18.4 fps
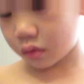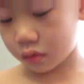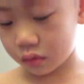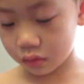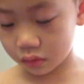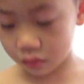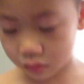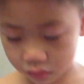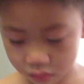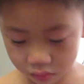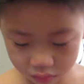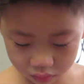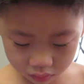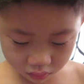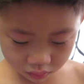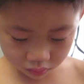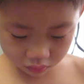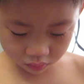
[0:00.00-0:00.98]
Are you gonna
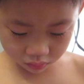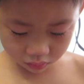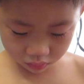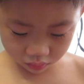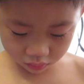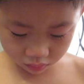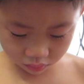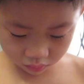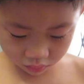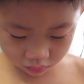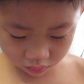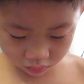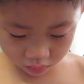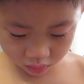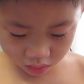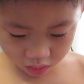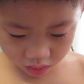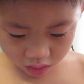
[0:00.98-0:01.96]
put your arms in
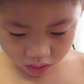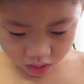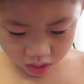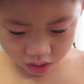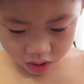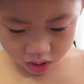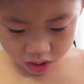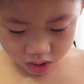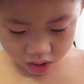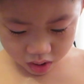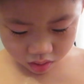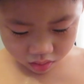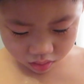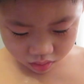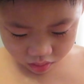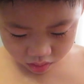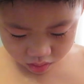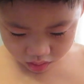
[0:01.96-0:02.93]
the little slots
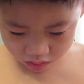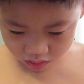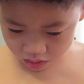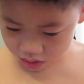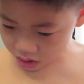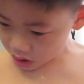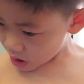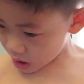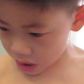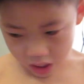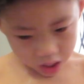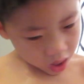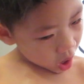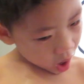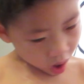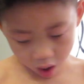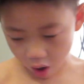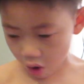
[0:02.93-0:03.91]
again?
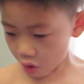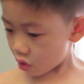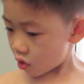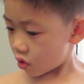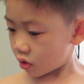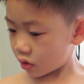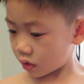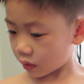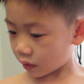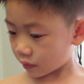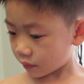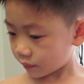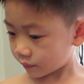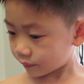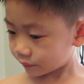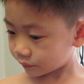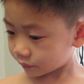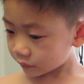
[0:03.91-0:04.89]
No.
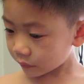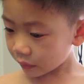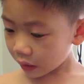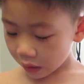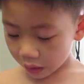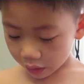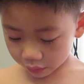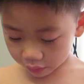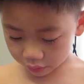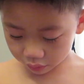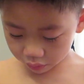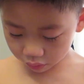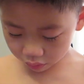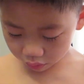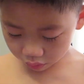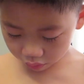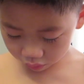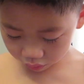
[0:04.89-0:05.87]
No. Did you learn
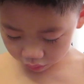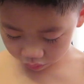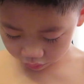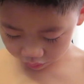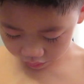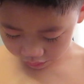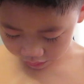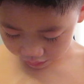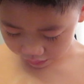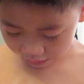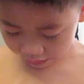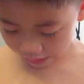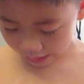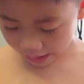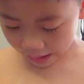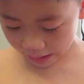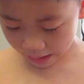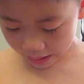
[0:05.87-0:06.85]
your lesson?
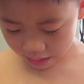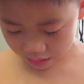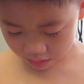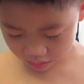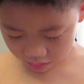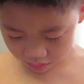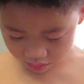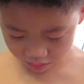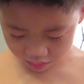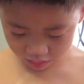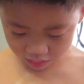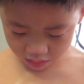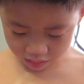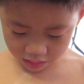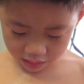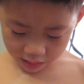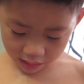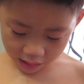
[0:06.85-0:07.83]
Yes.
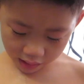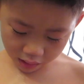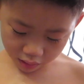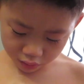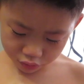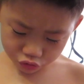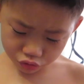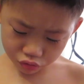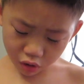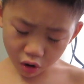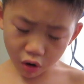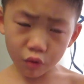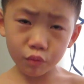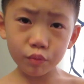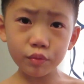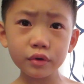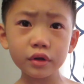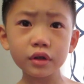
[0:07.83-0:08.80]
Okay. Do you
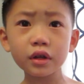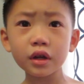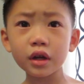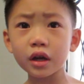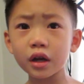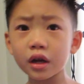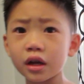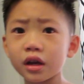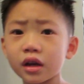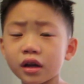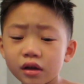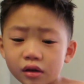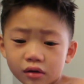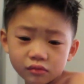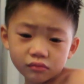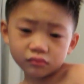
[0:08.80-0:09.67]
want me to help you?